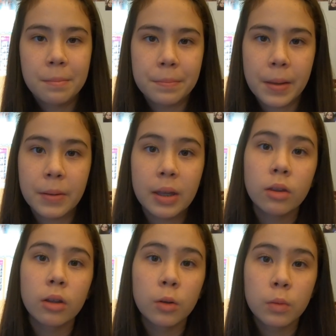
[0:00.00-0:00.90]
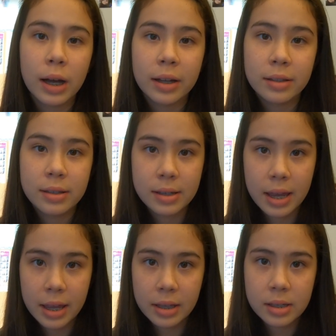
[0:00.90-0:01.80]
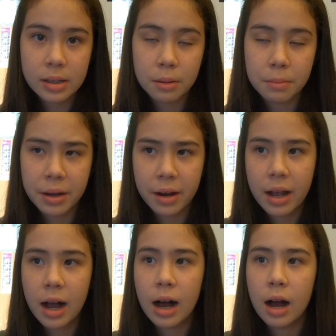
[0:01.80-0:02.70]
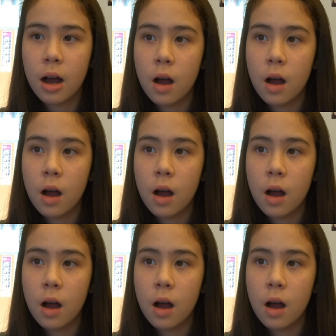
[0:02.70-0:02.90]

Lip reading: maybe in the United States, America,